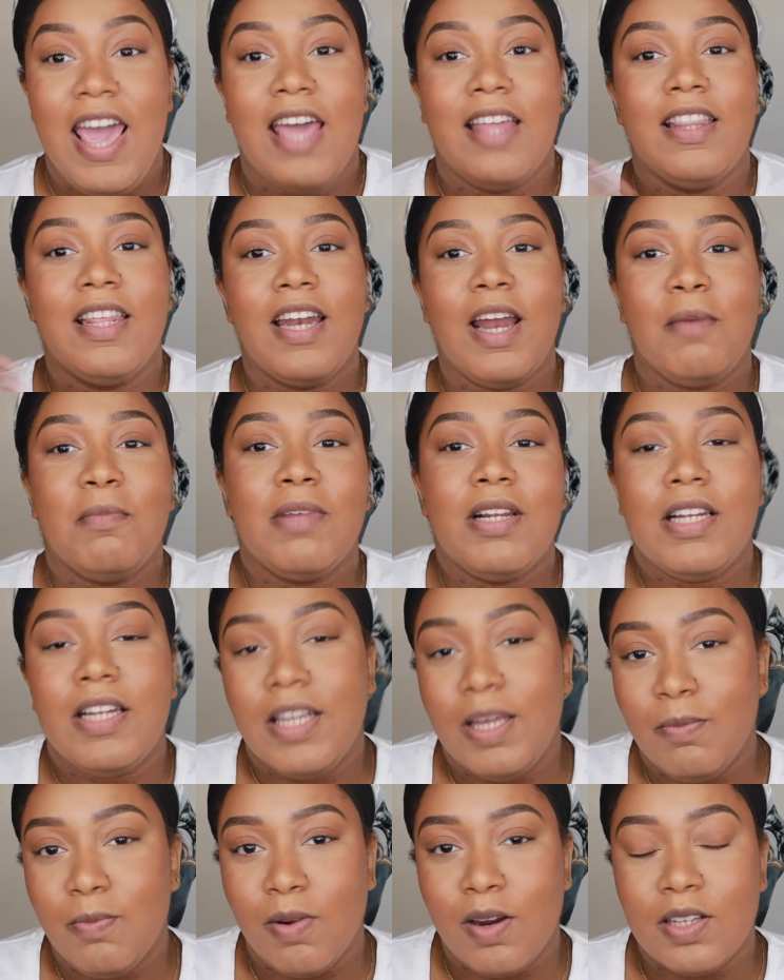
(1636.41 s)
And then I'm a
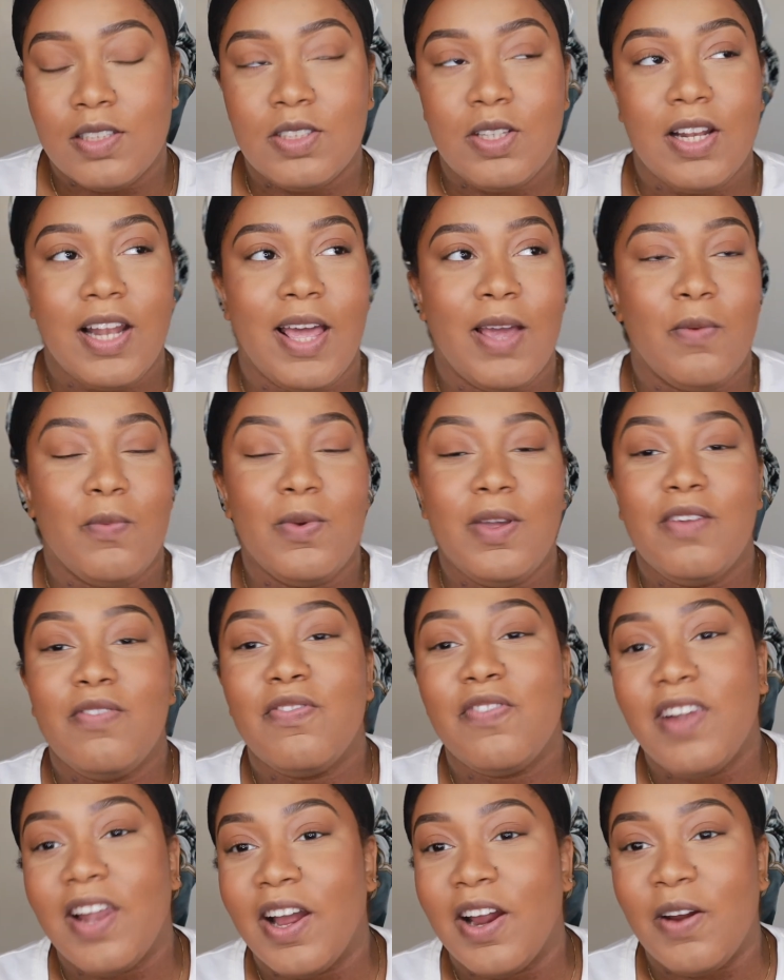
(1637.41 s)
Libra, so like we
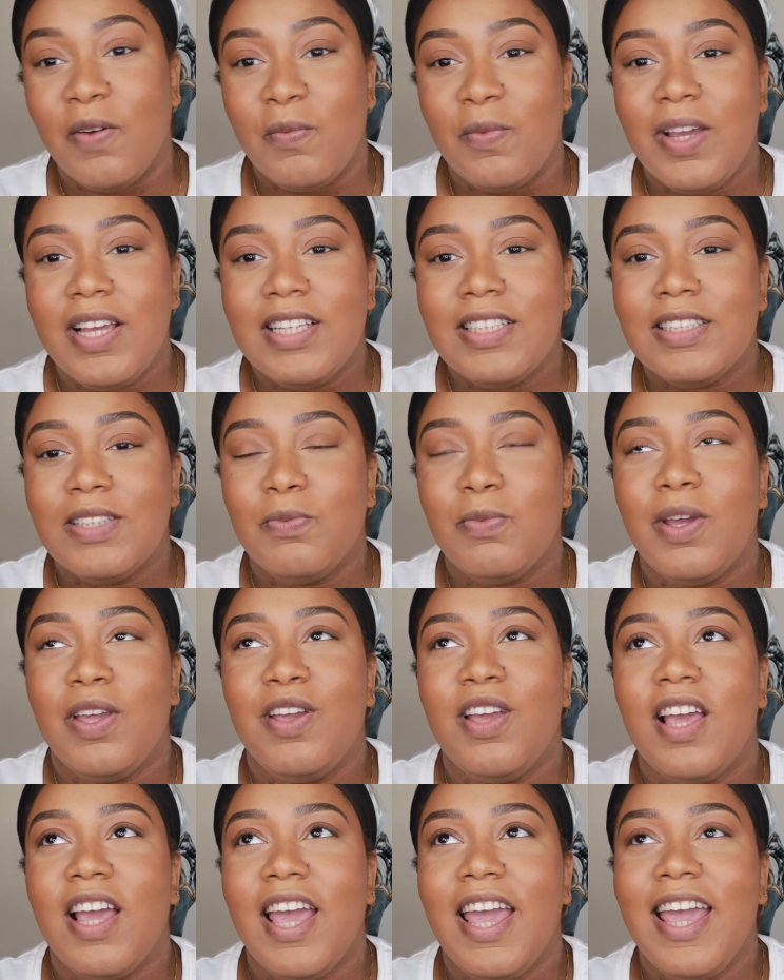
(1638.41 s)
flirt. We,
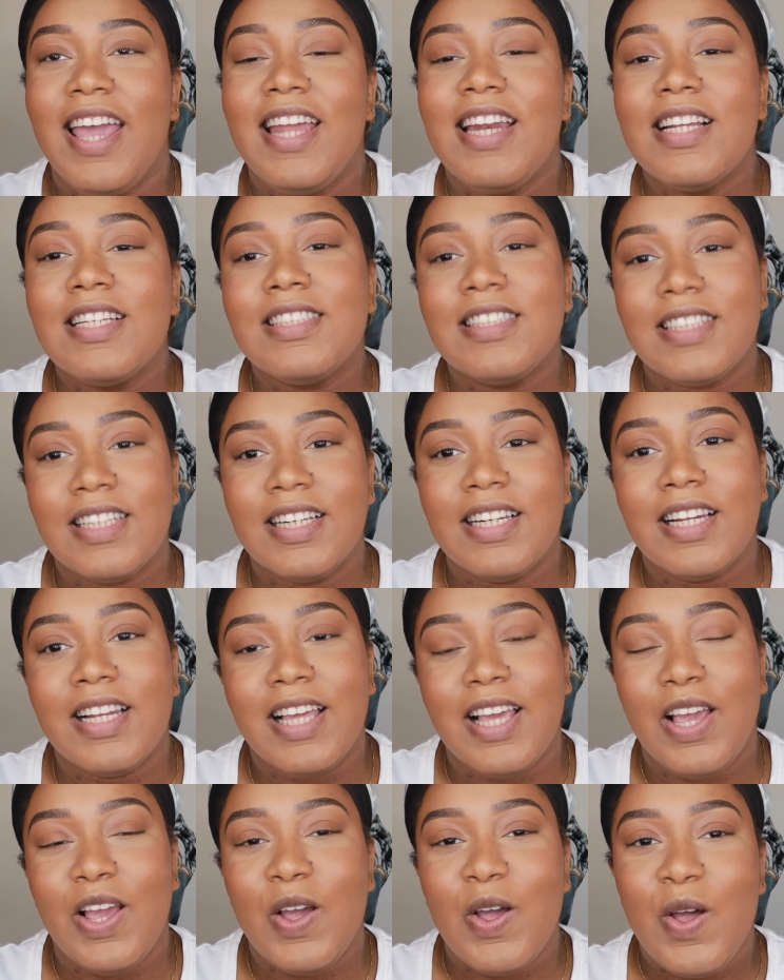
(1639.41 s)
we
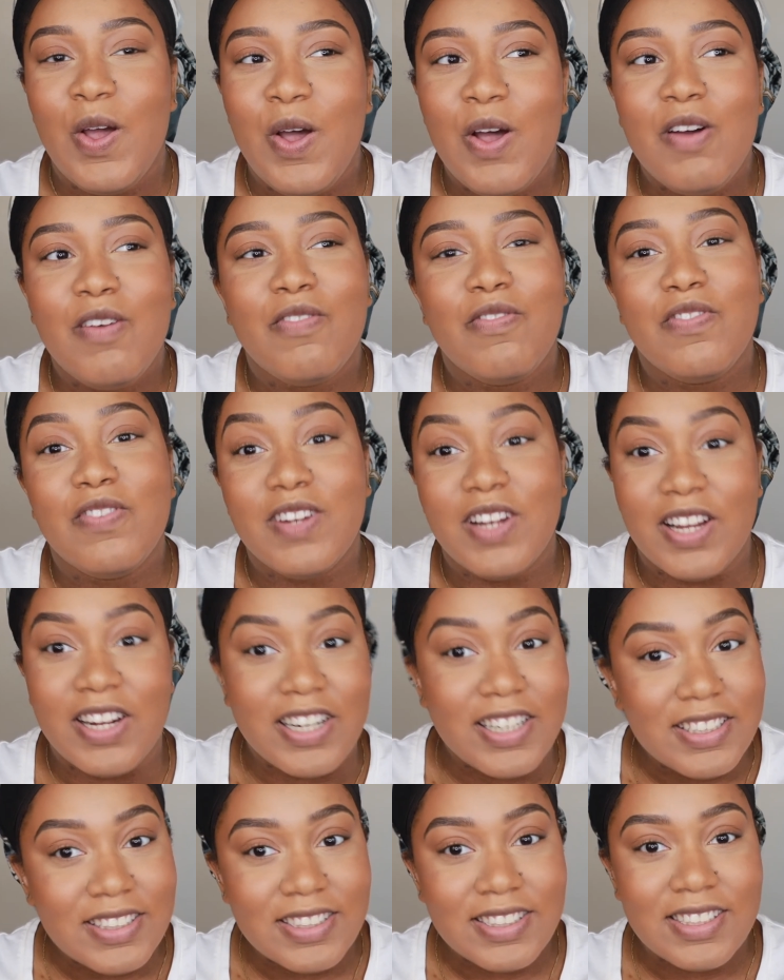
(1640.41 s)
innocently
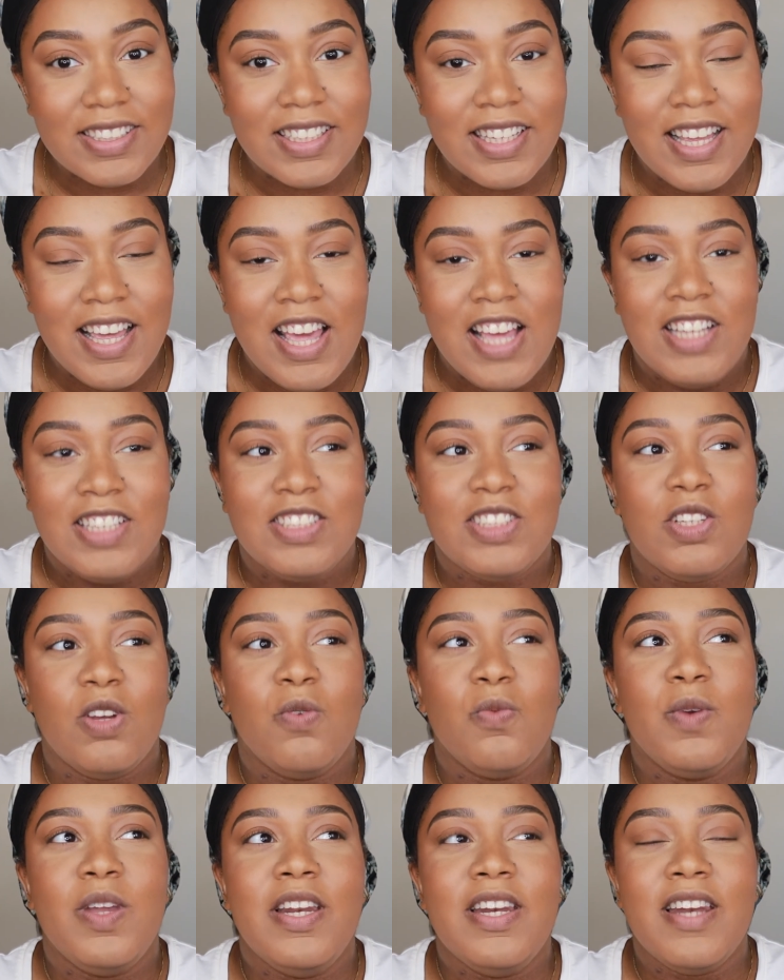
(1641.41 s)
flirt,
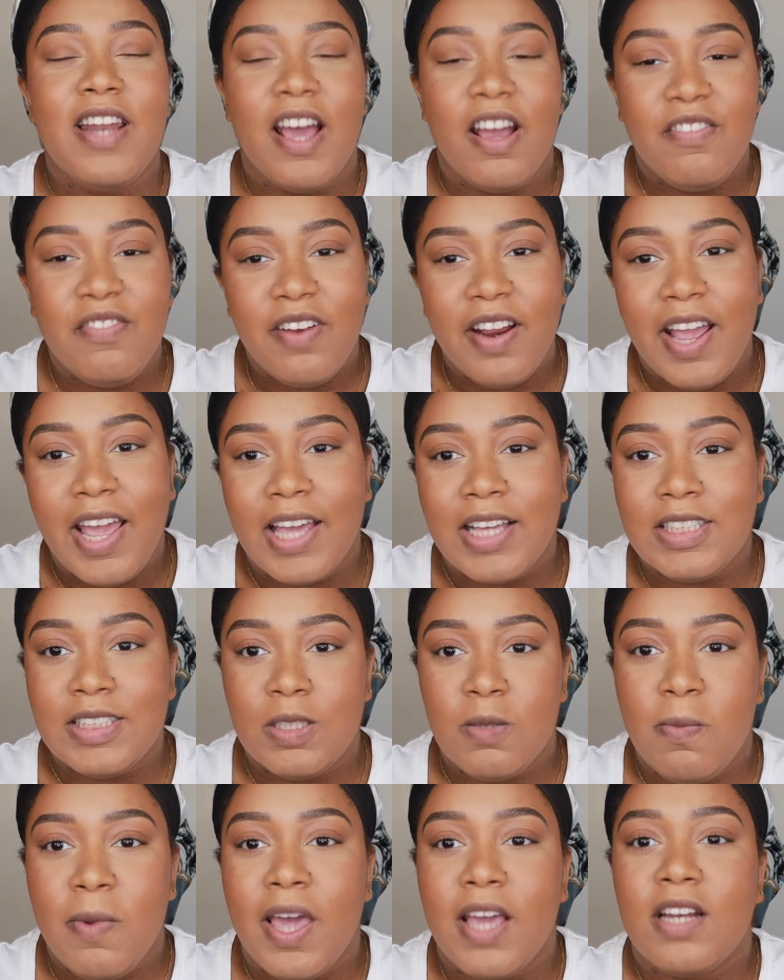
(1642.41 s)
so we never
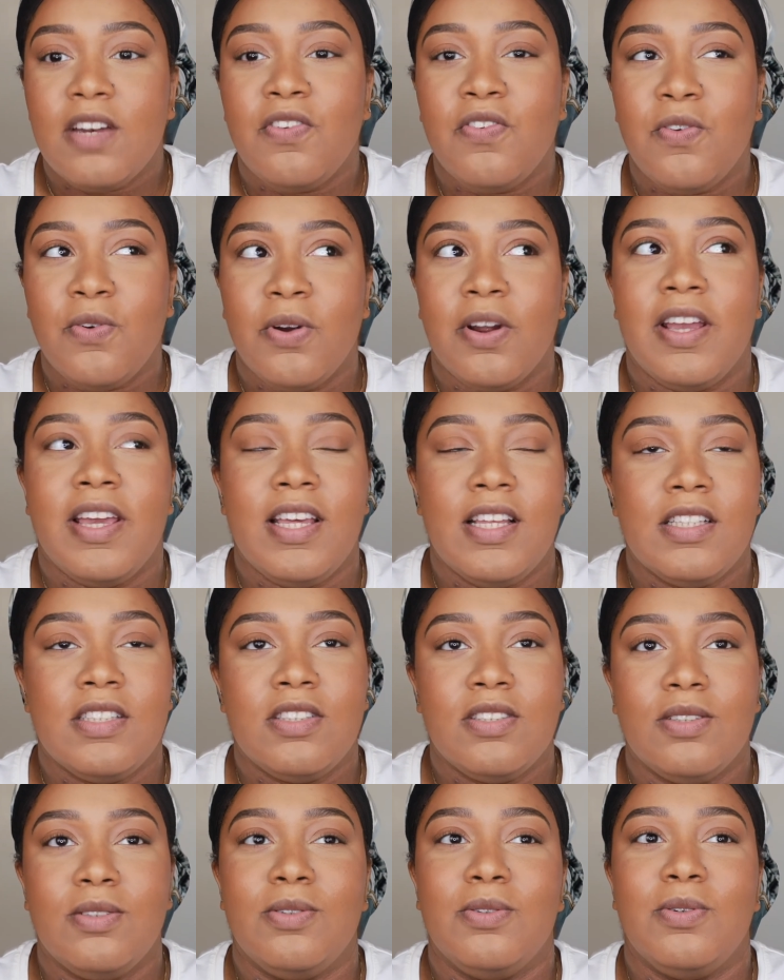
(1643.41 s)
expect for it
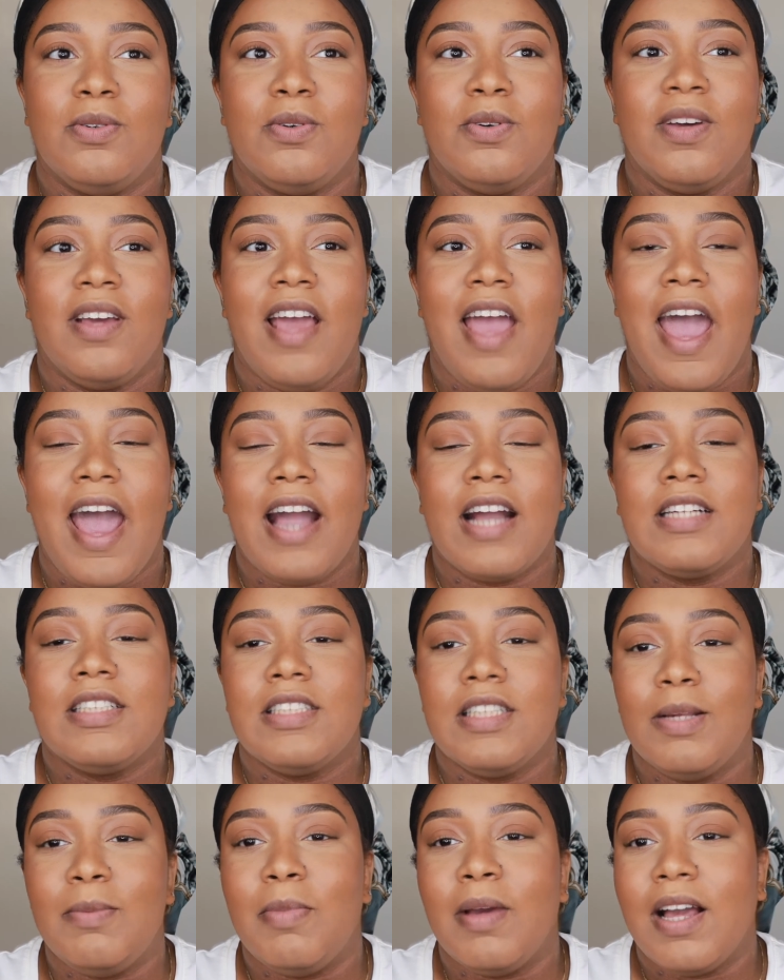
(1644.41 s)
to
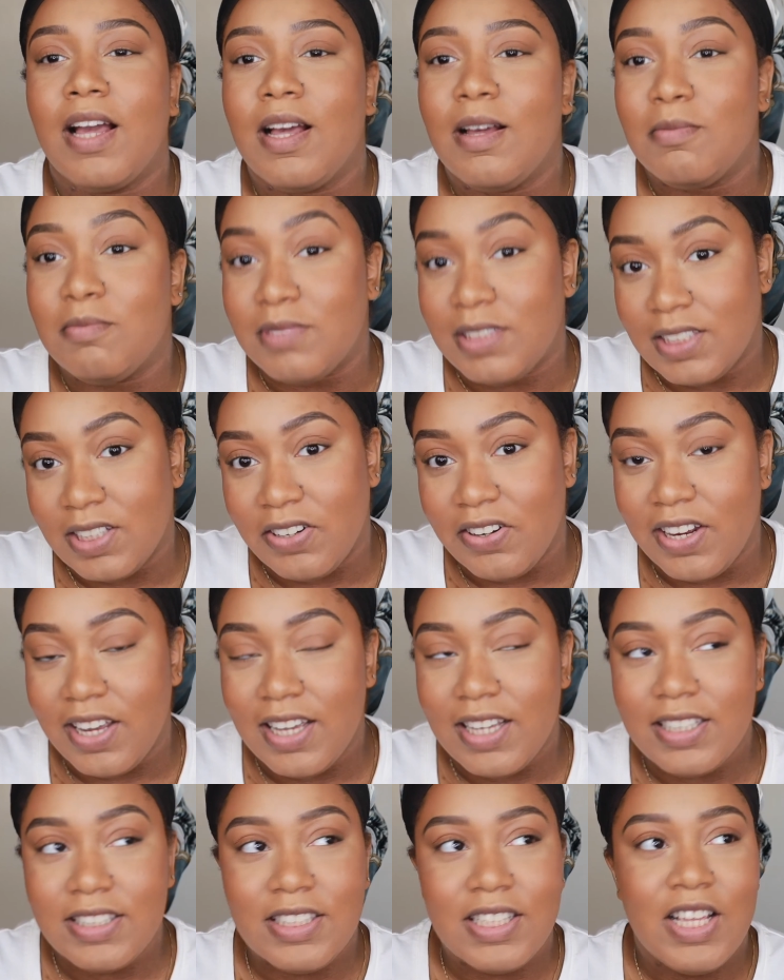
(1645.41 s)
actually become
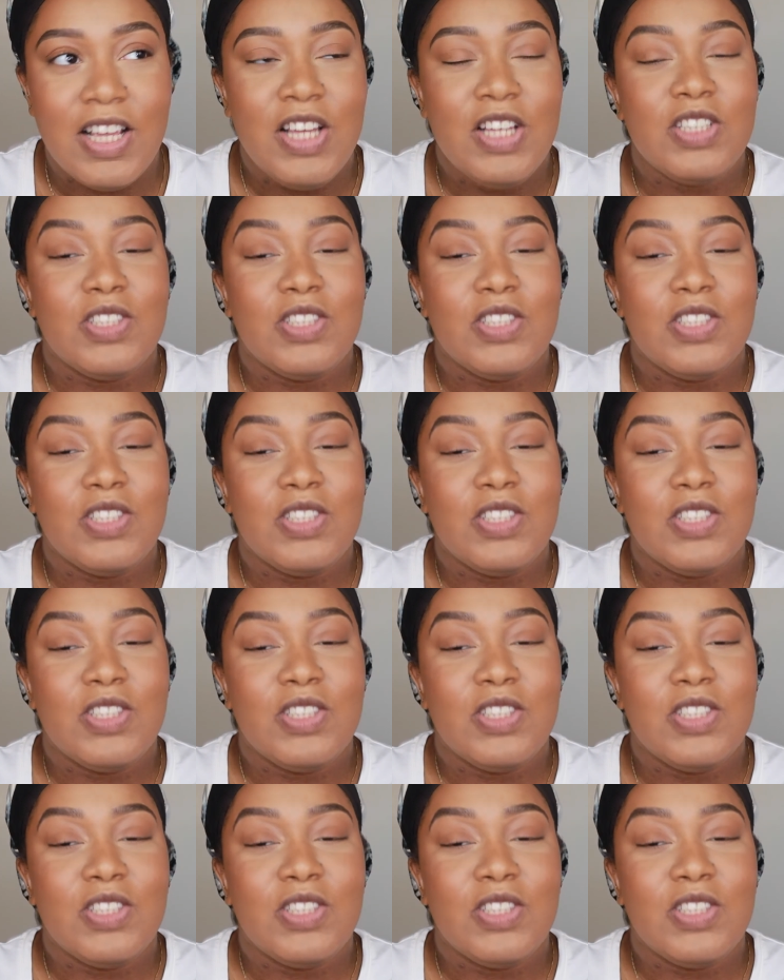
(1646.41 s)
serious.